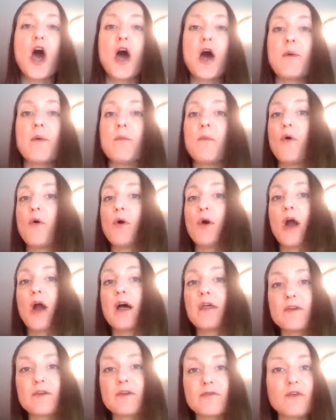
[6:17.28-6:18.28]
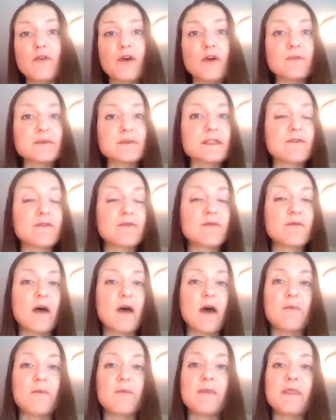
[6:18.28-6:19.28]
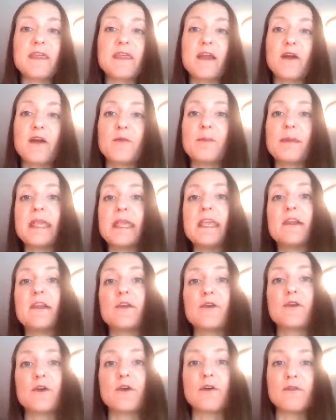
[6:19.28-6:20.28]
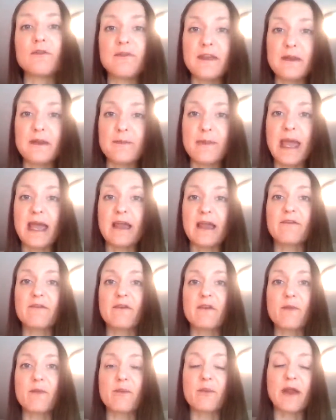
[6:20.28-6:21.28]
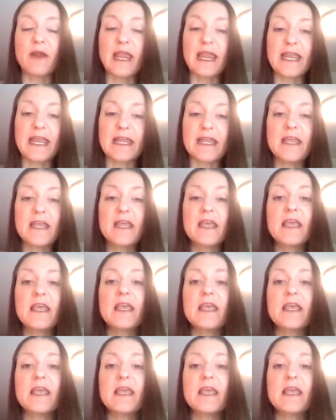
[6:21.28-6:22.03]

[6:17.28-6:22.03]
or other forms of therapy or neurofeedback for the brain.